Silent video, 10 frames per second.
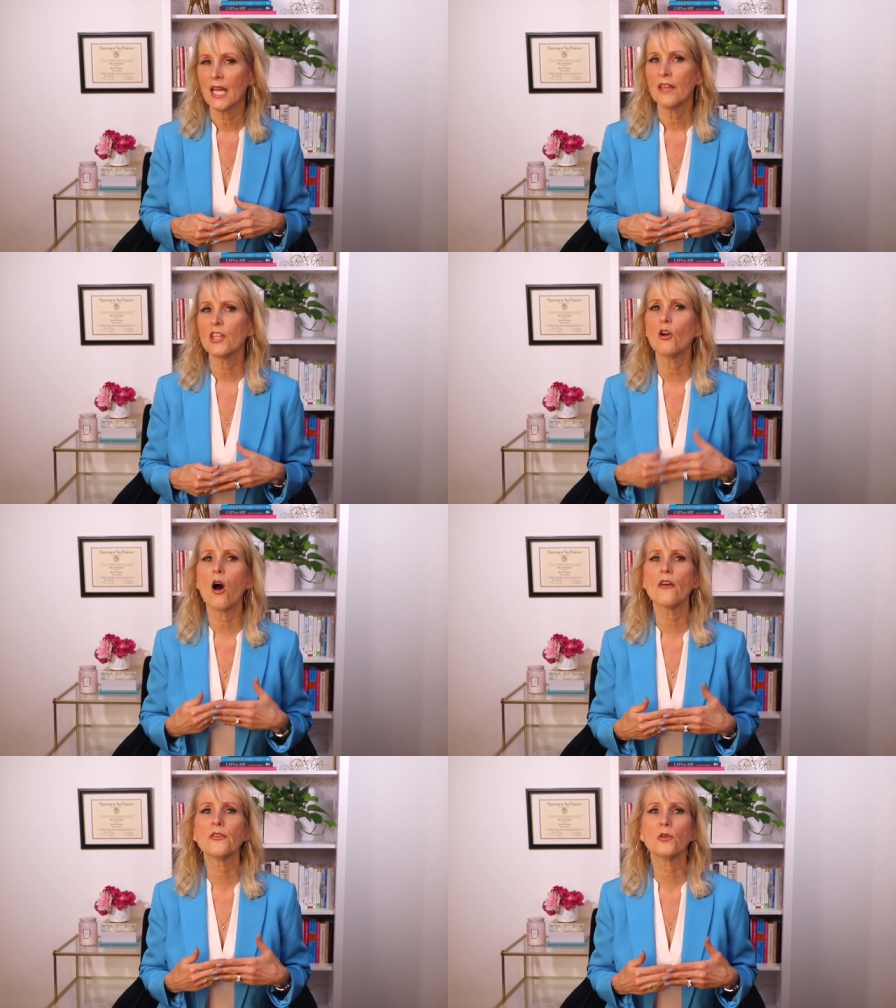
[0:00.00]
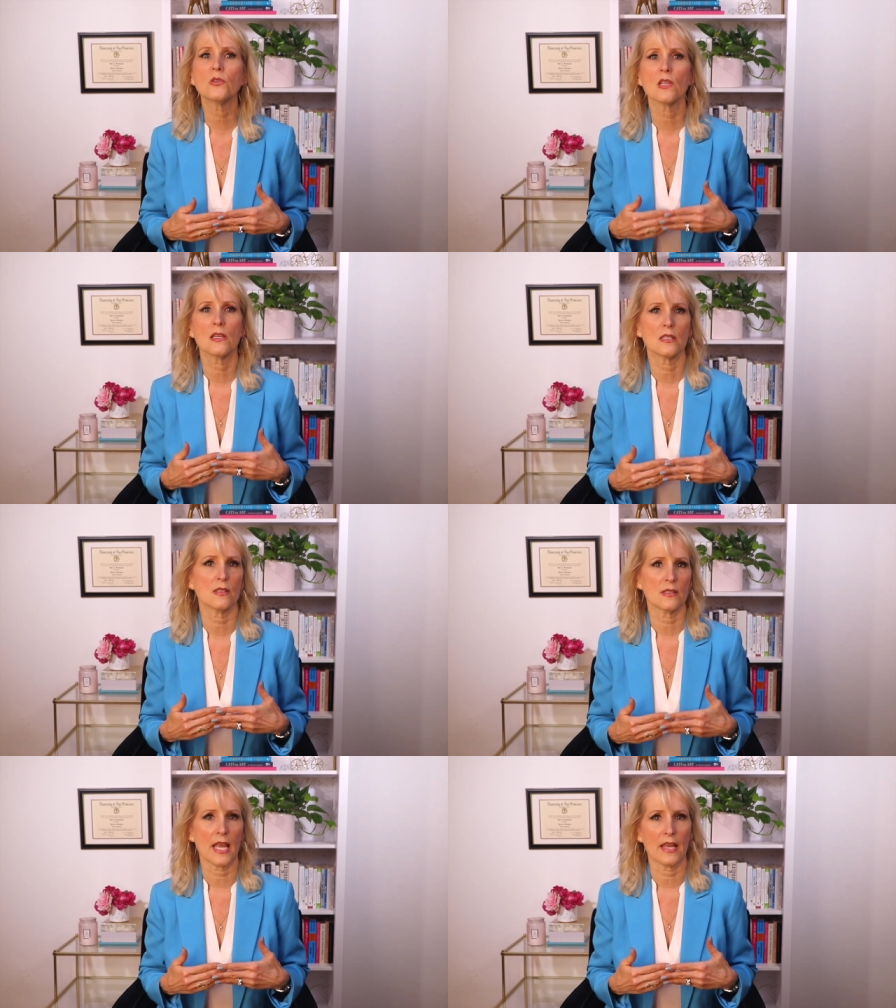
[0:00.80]
The author goes on to
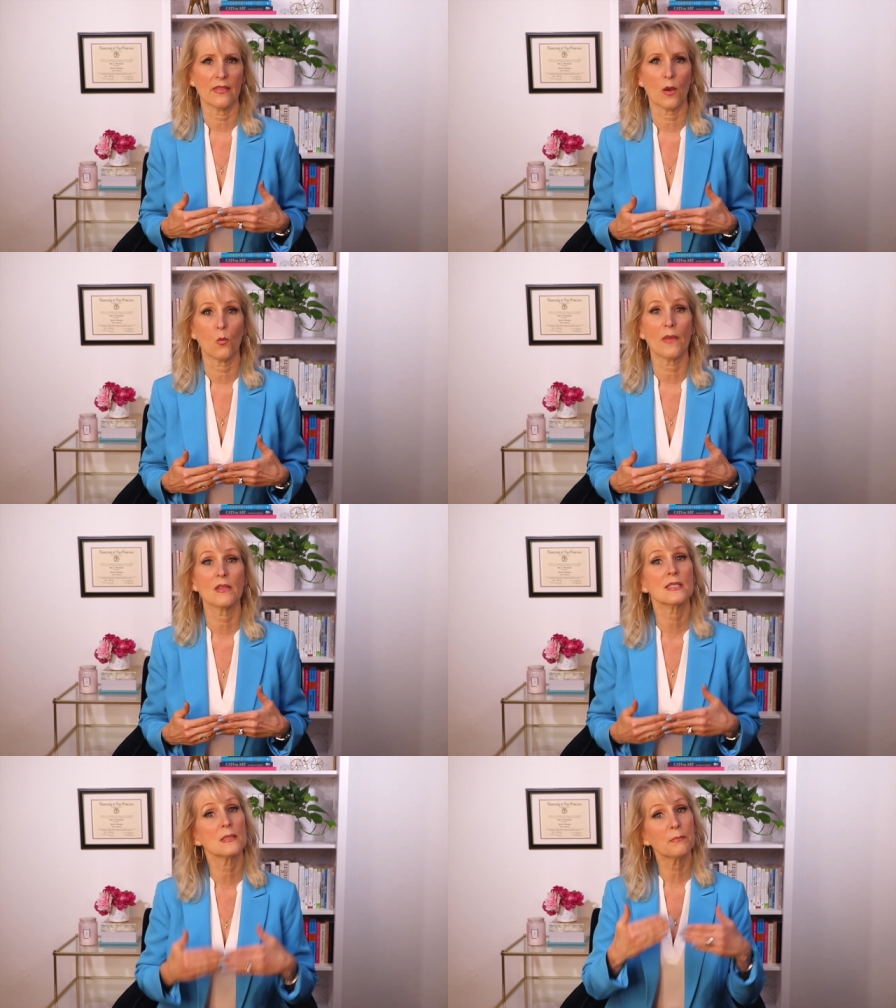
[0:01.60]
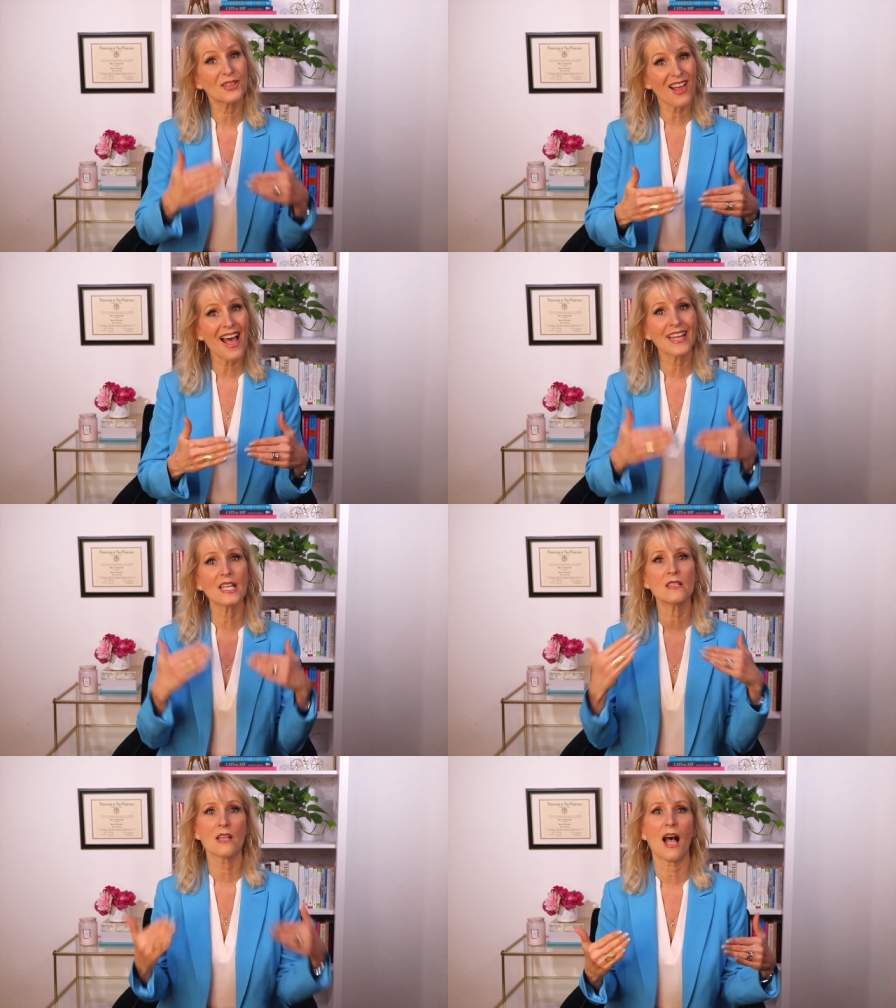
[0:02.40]
say that when the supply
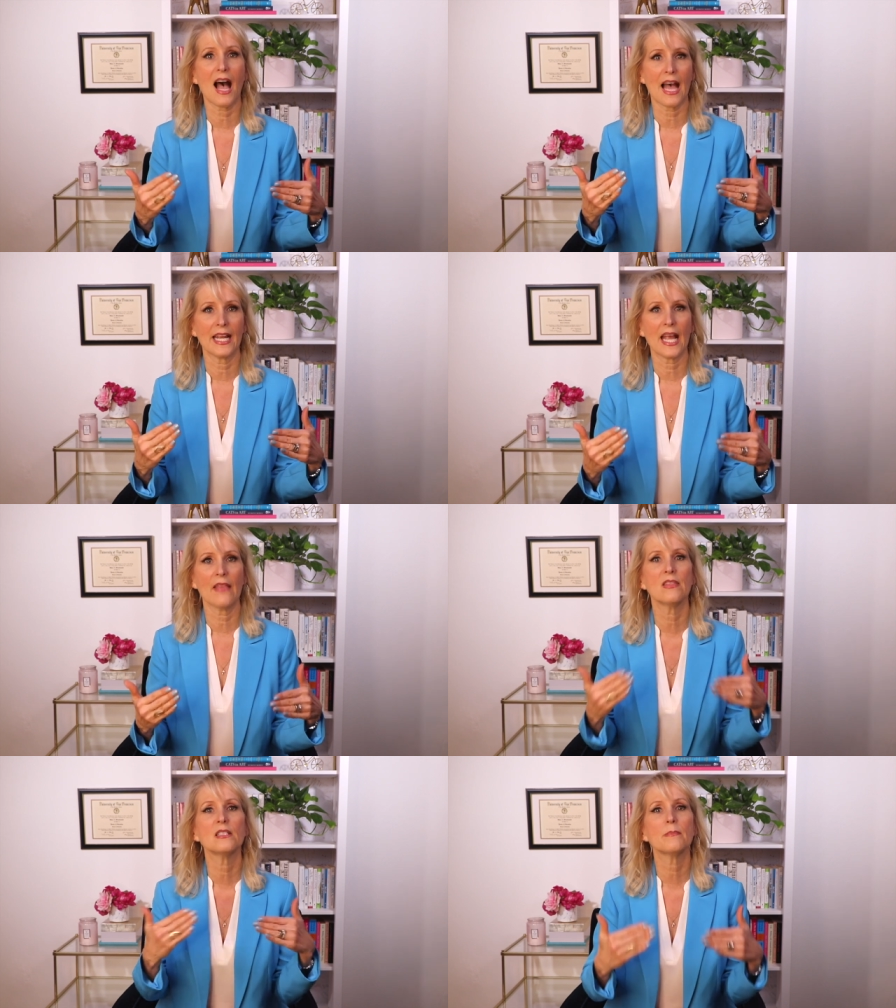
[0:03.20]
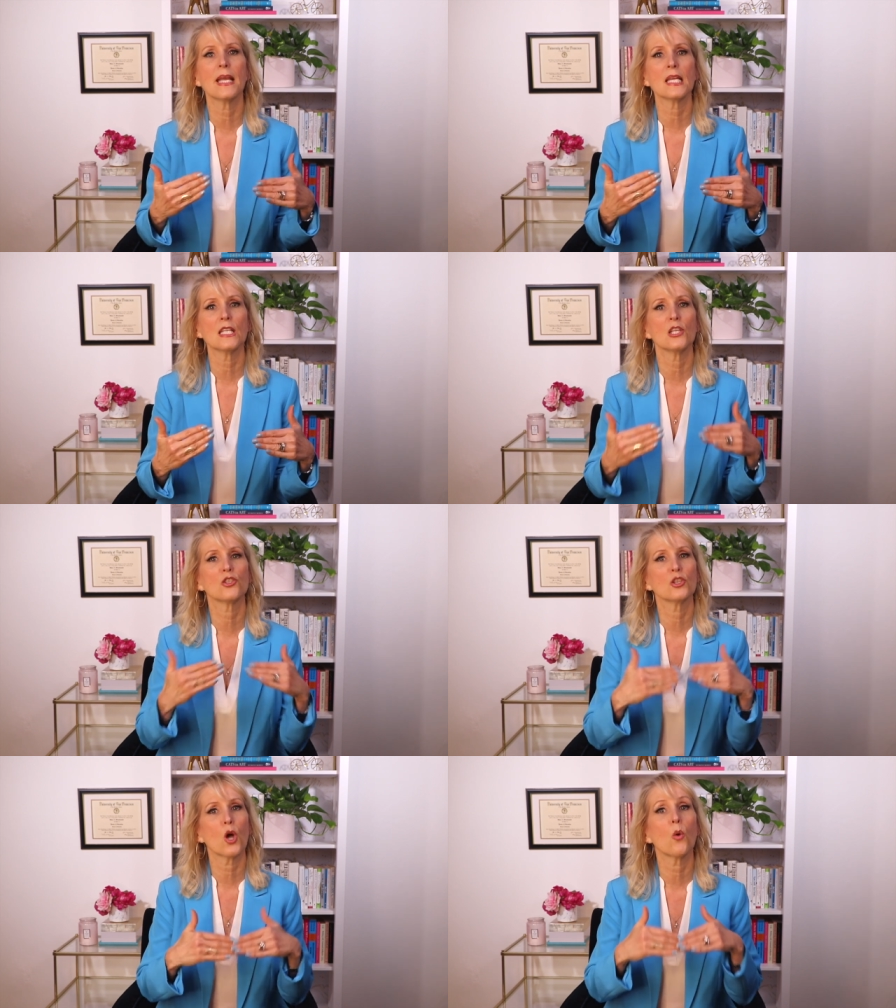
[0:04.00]
is high and the demand
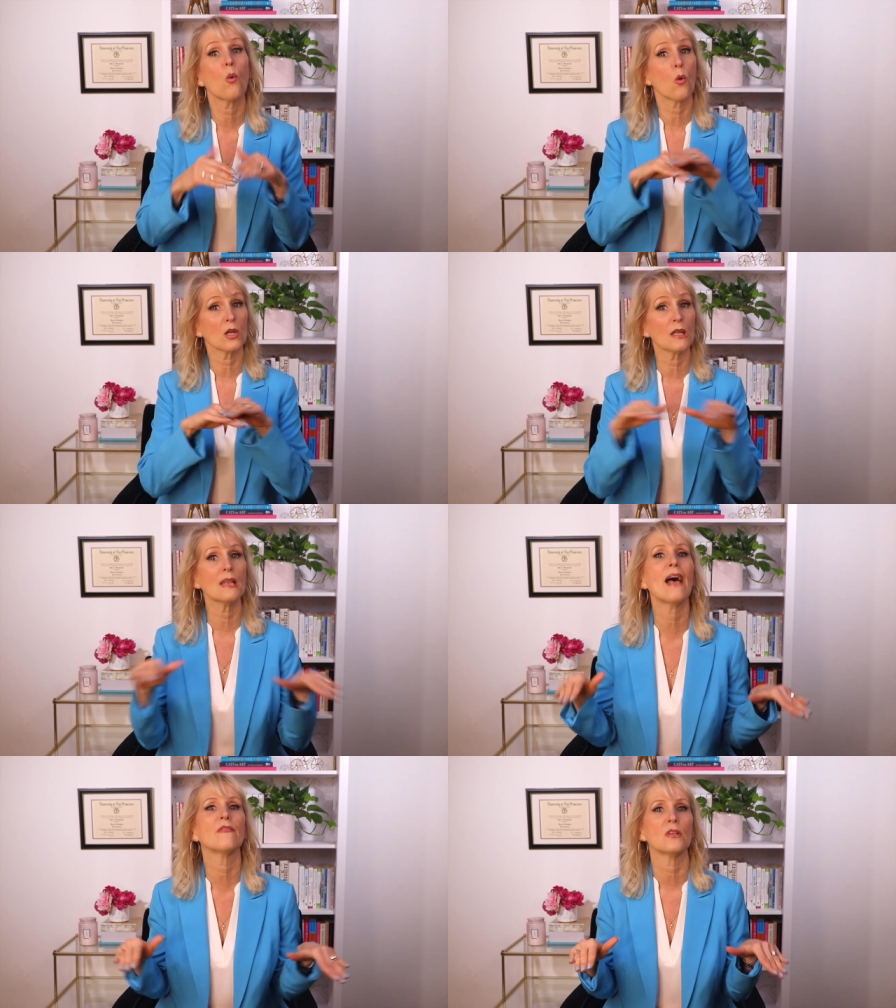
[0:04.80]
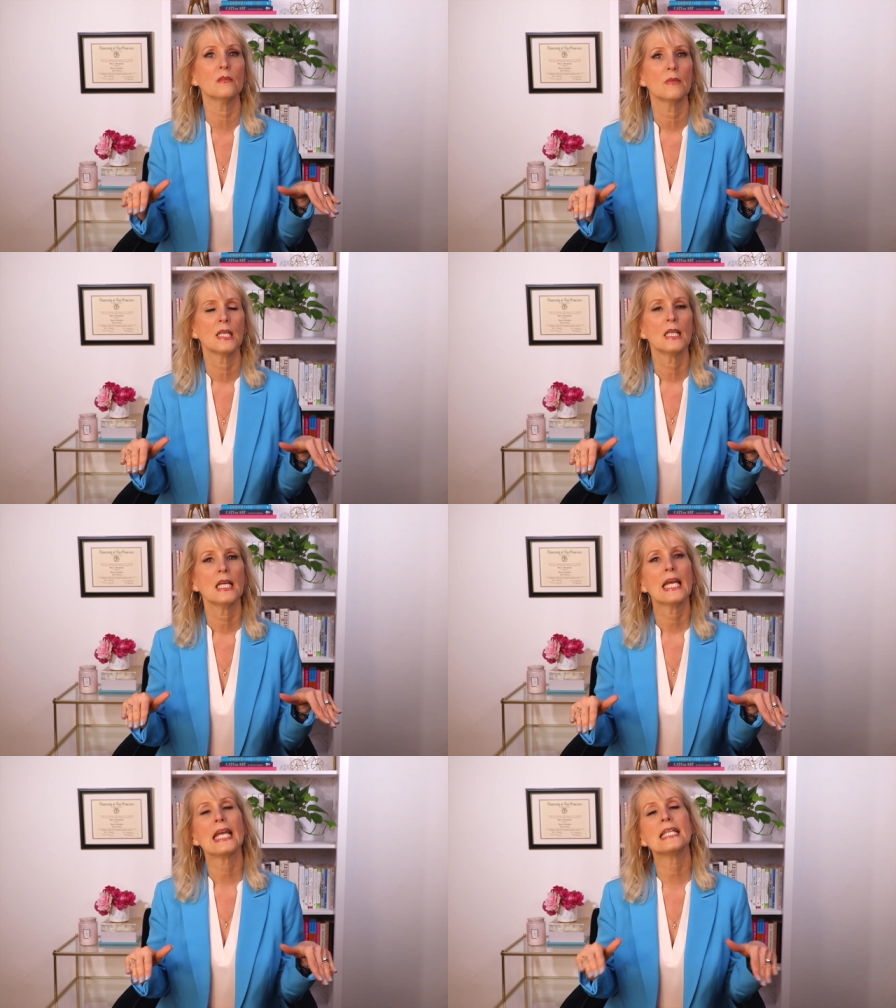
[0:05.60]
is low or level,
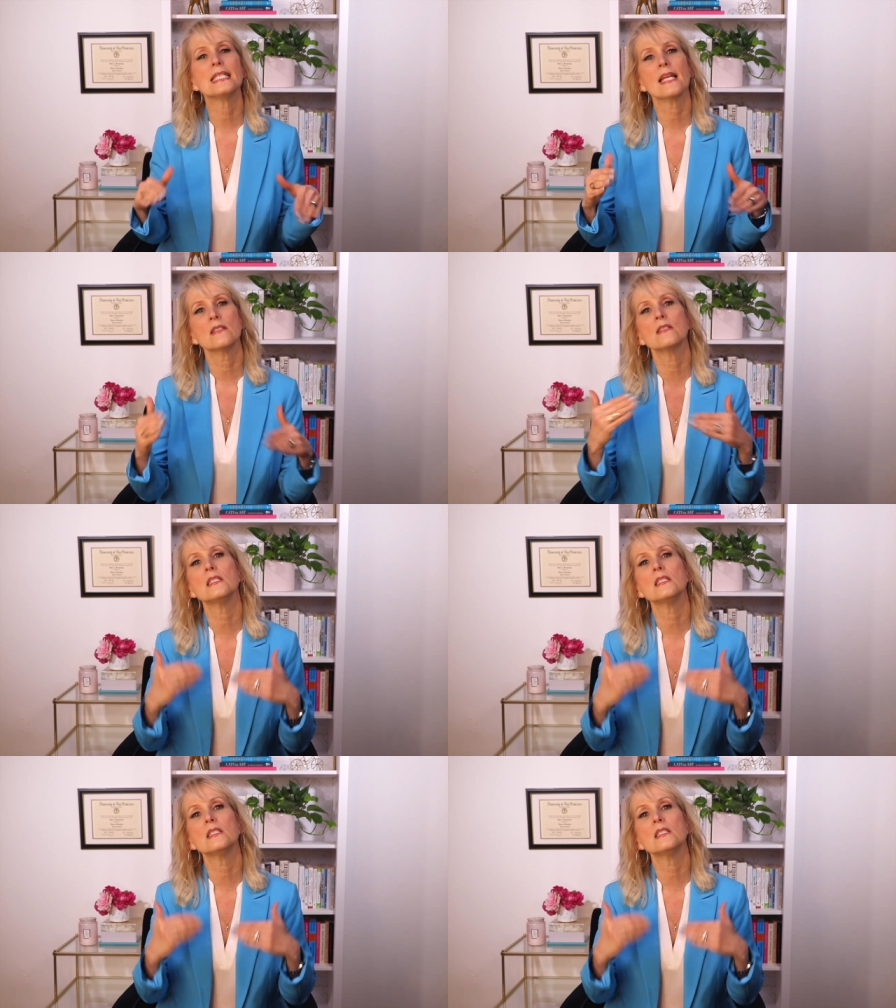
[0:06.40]
it tends to